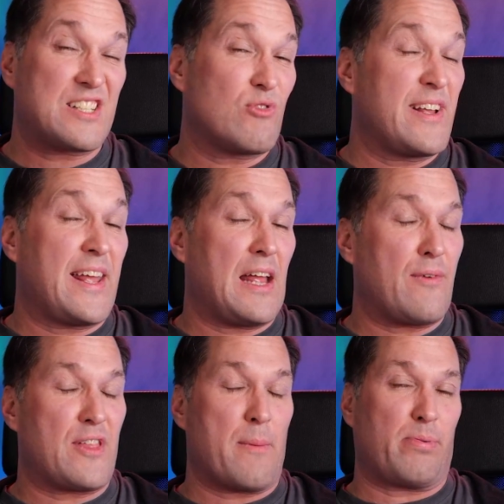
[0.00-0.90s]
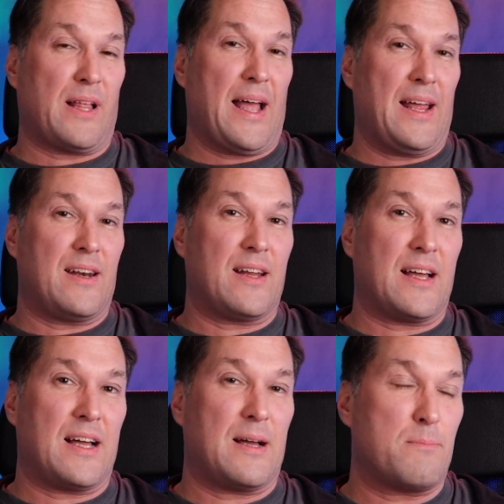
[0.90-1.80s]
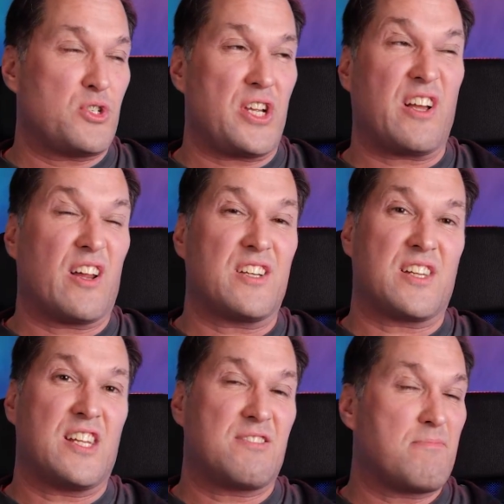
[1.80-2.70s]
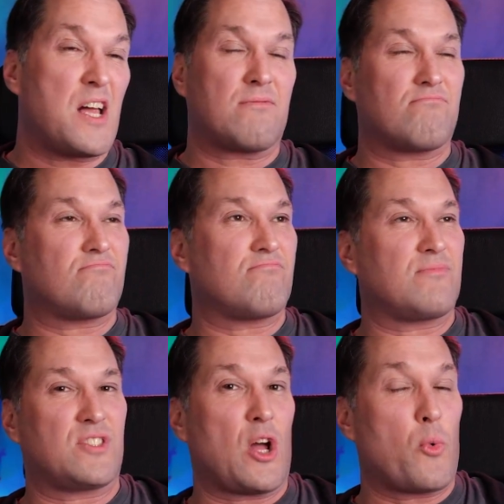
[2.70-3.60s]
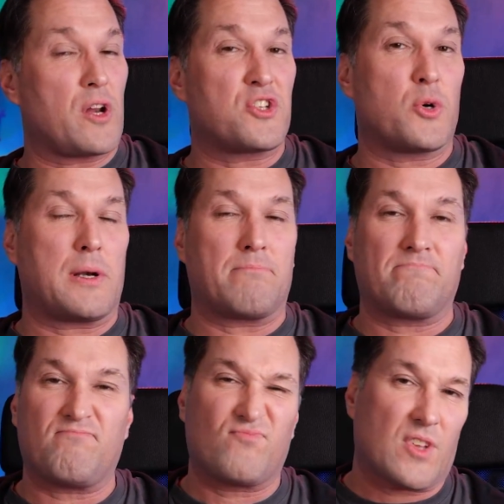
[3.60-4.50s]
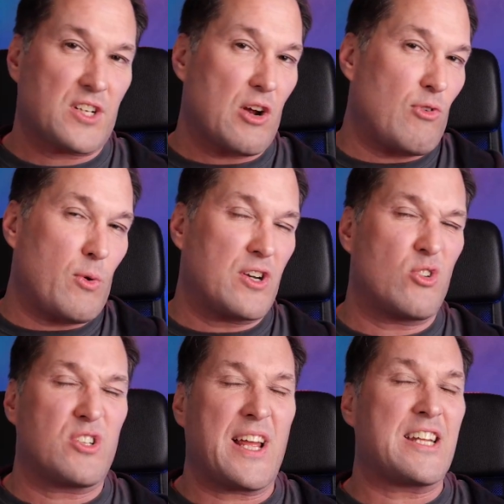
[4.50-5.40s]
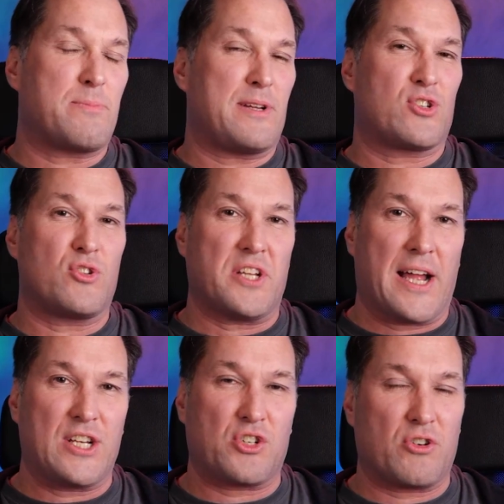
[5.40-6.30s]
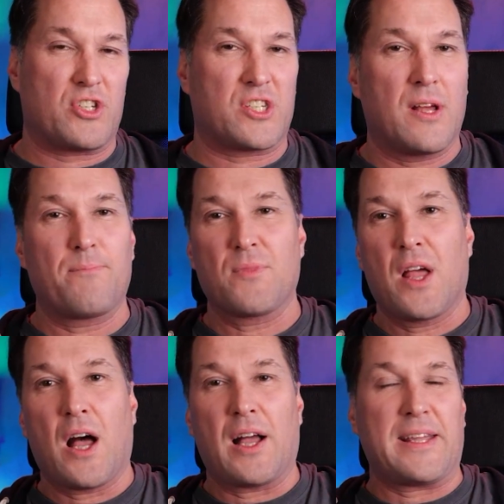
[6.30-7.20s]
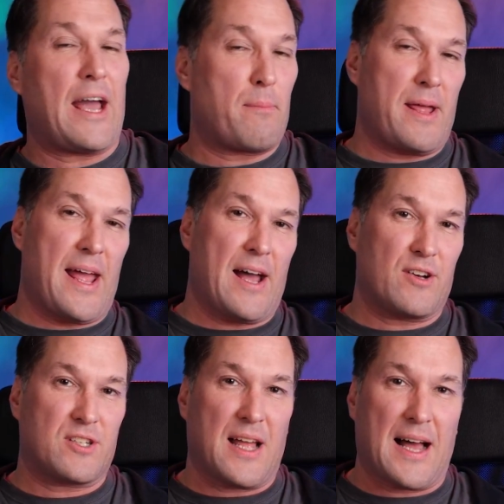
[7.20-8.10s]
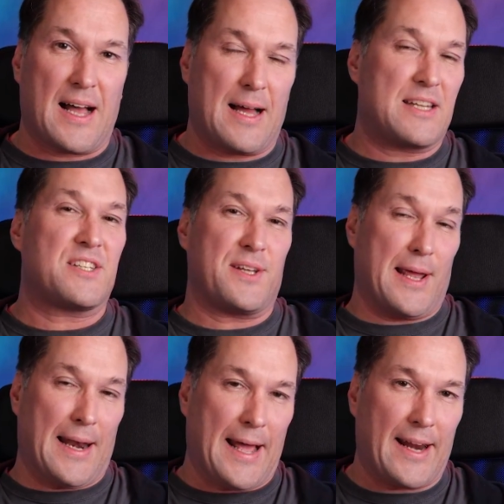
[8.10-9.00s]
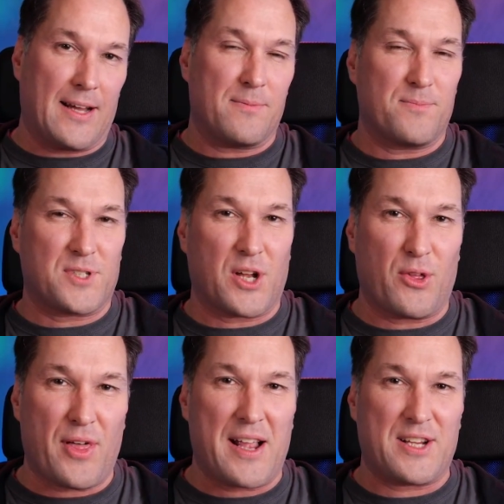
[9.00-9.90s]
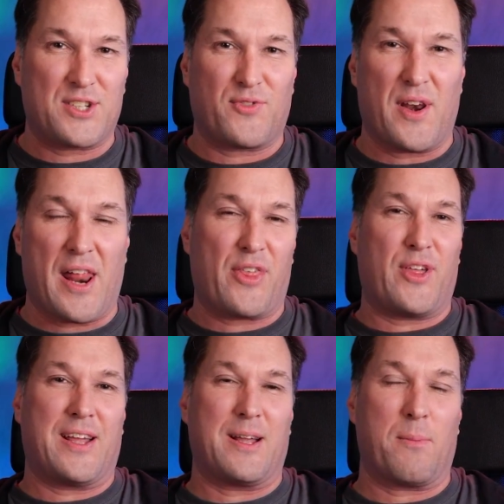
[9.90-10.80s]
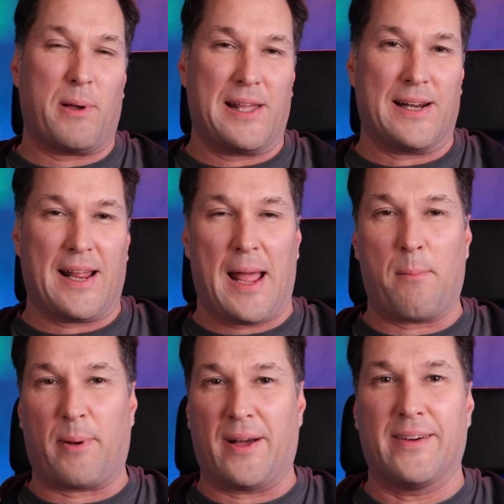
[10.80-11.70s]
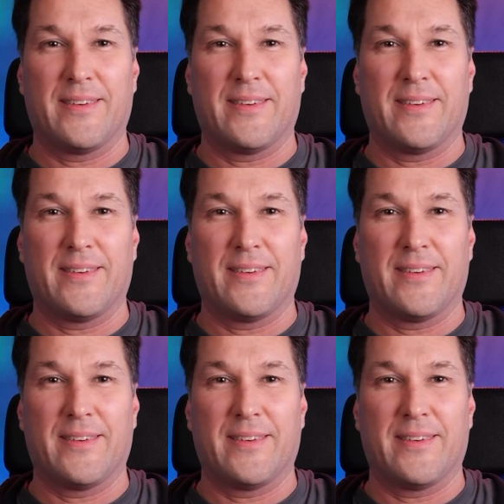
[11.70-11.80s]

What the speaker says: doesn't really care for that plan. She kind of says, no, don't wanna do it. Don't really wanna do it, sounds a bit too dangerous. Count me out, see you later. So thanks for nothing, Peanut Hamper.